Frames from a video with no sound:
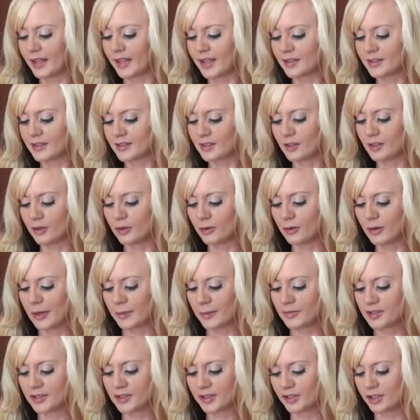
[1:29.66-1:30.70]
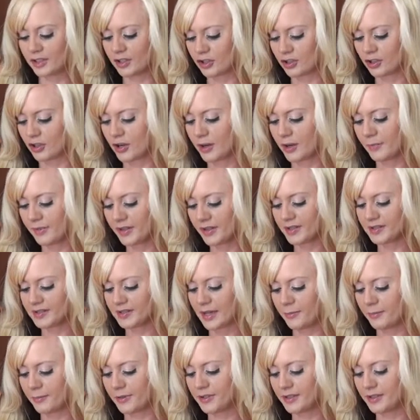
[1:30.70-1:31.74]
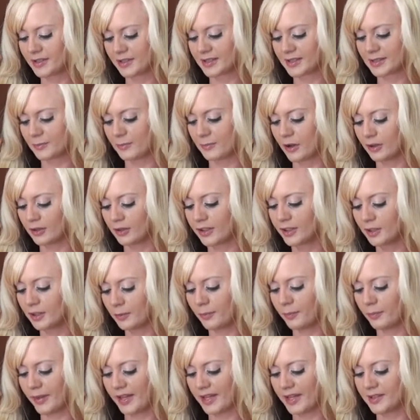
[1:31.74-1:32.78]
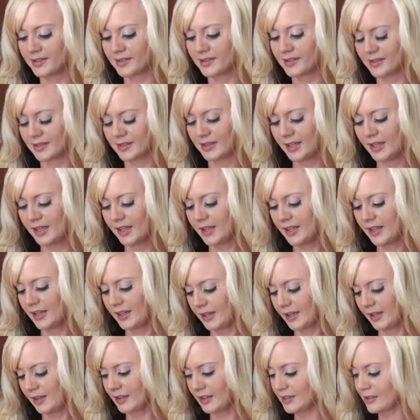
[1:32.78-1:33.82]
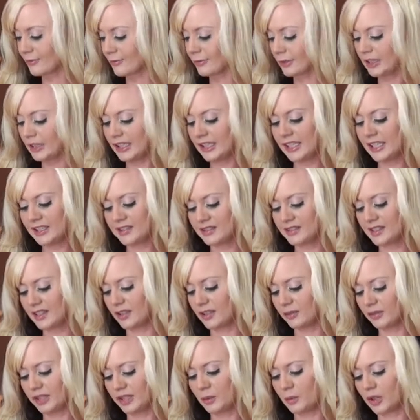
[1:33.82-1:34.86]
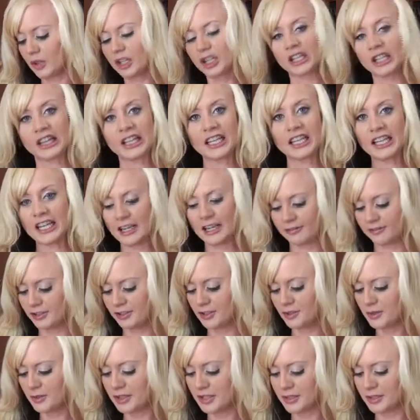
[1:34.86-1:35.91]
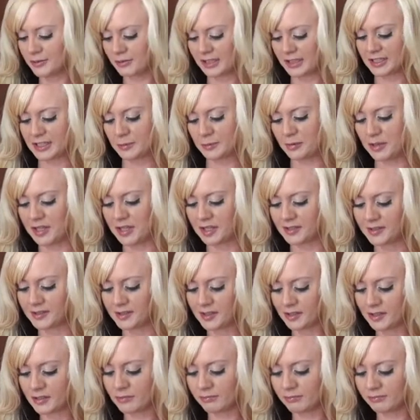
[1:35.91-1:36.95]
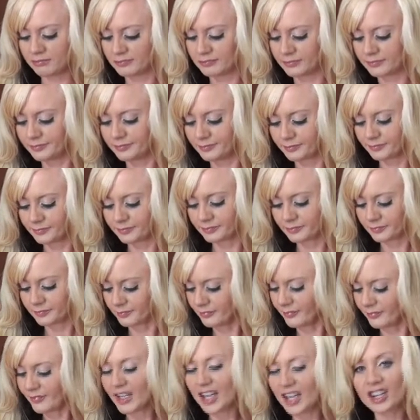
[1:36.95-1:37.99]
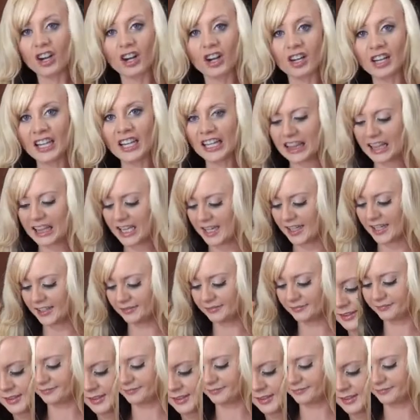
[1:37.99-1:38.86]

So I'm just going to chop this up into small little bits. This really is the only work that you have to do in this recipe. So gotta like that.